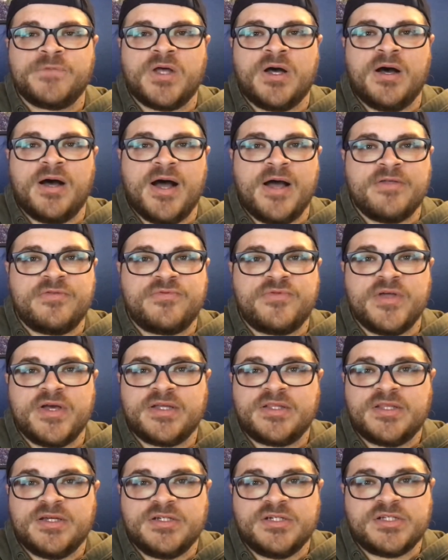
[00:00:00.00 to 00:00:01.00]
I
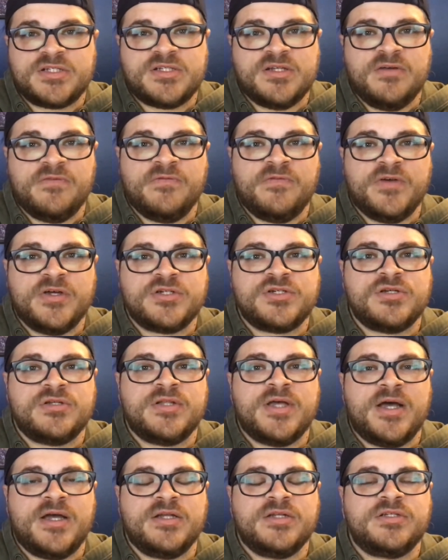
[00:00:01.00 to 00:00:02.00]
think they just envision
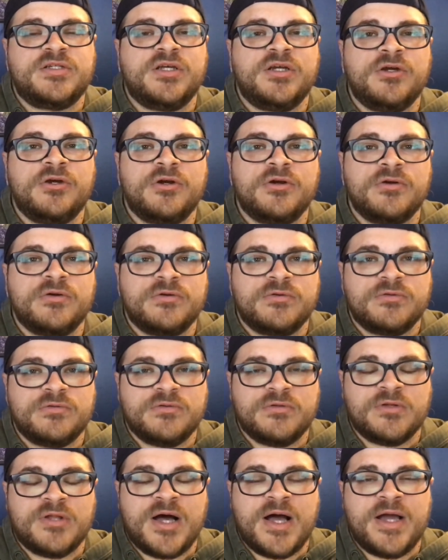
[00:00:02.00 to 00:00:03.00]
that interior
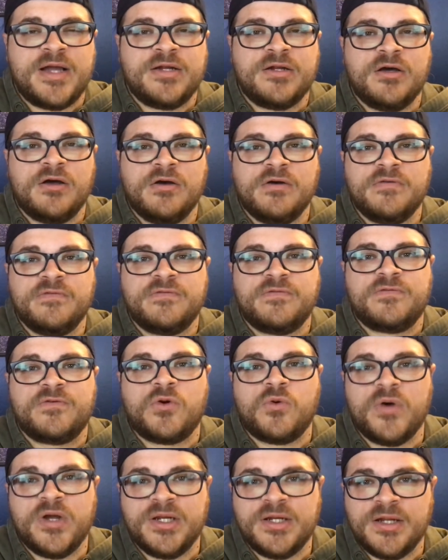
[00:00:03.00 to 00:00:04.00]
line of
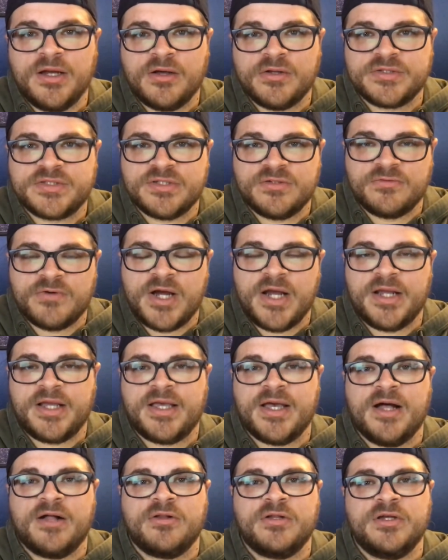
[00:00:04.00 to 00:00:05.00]
Quentin Nelson, Ryan
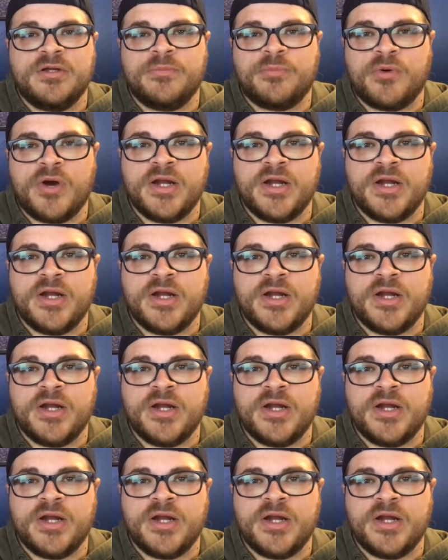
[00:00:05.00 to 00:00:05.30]
Kelly, and